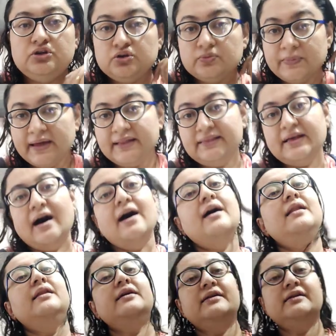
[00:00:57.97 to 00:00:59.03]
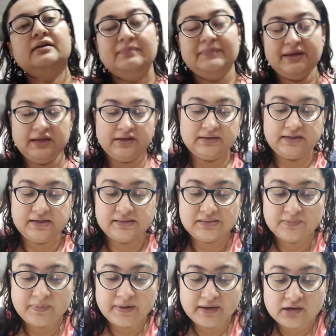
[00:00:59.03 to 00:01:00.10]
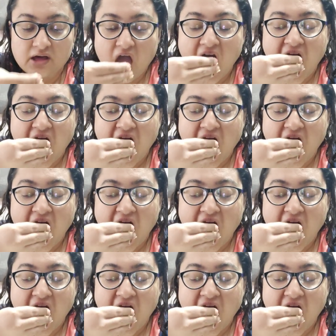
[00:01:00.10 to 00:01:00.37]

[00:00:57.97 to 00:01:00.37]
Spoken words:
my dal and it will make it taste better.